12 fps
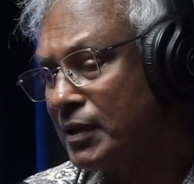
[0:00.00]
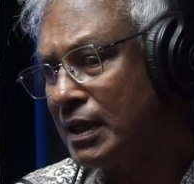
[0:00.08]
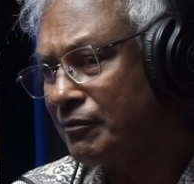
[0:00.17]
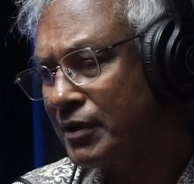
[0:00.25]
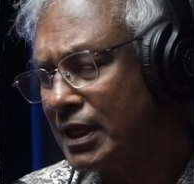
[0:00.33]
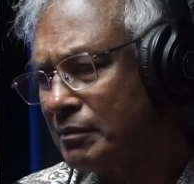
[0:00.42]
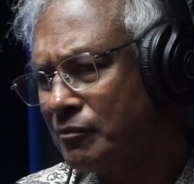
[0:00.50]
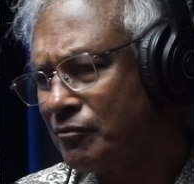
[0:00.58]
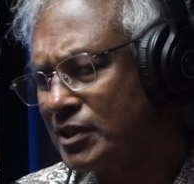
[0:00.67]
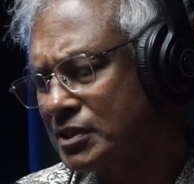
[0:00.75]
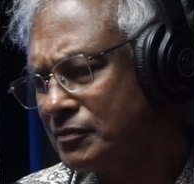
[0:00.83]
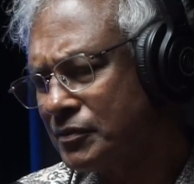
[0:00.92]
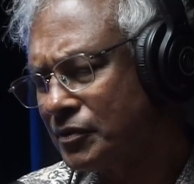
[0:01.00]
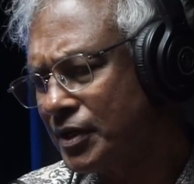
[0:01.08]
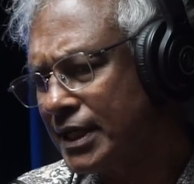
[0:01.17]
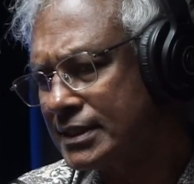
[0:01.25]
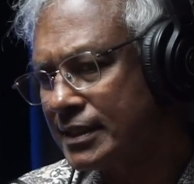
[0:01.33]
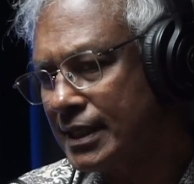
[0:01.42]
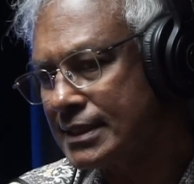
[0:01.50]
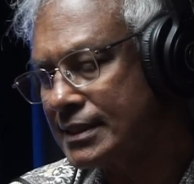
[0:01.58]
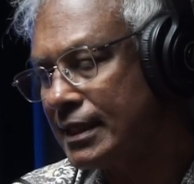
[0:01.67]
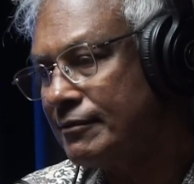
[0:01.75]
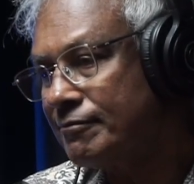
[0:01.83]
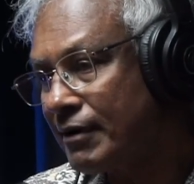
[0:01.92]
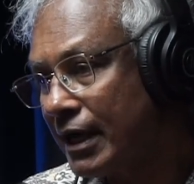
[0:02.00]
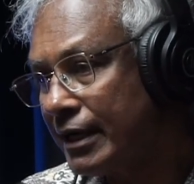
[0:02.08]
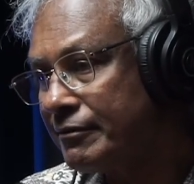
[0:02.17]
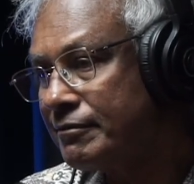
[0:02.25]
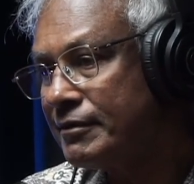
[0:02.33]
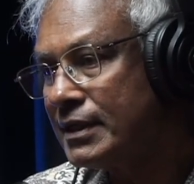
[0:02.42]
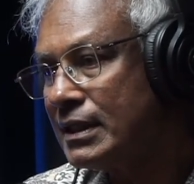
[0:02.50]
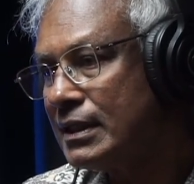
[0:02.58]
After that, first 3 estates, then 5,